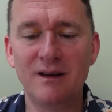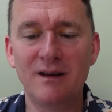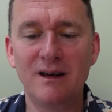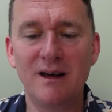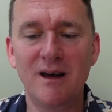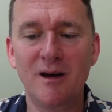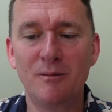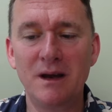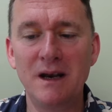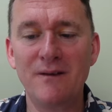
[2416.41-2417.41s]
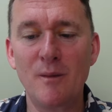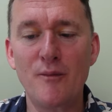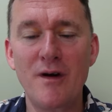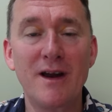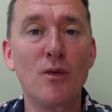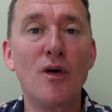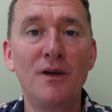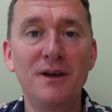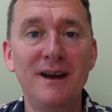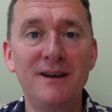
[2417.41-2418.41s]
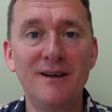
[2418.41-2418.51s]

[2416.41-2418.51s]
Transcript: and if I break one in